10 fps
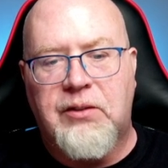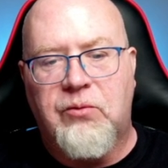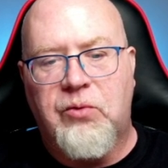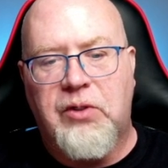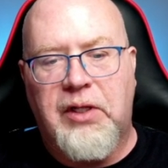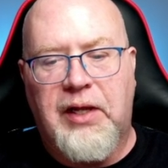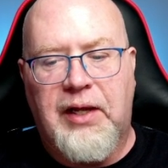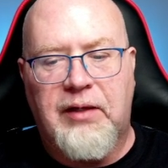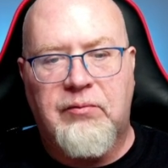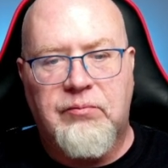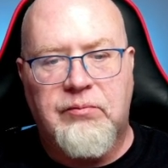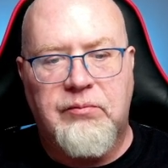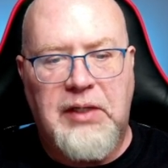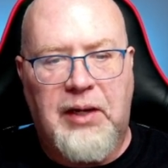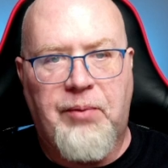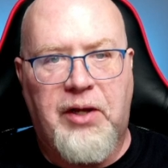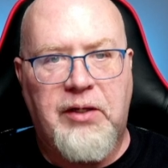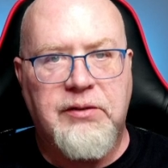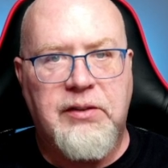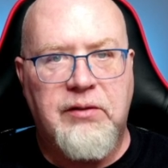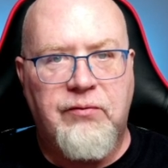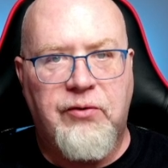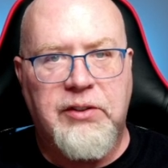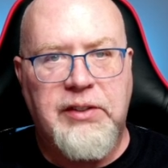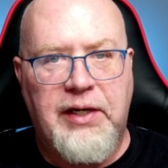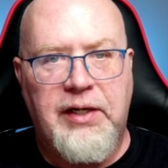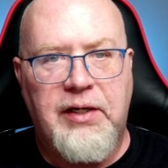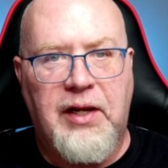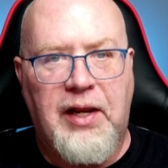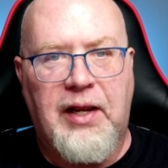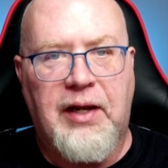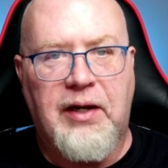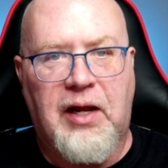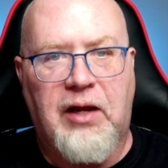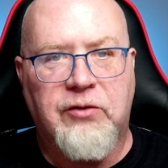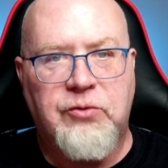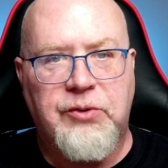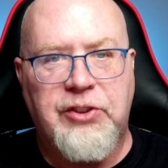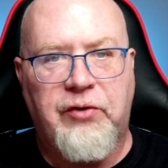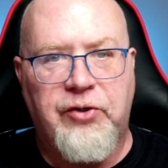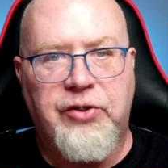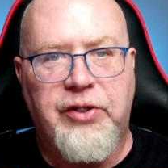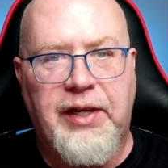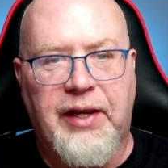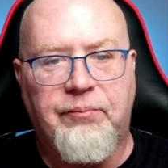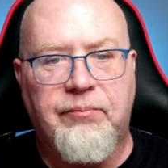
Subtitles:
We'll now pause for a second and I'll switch over to the game.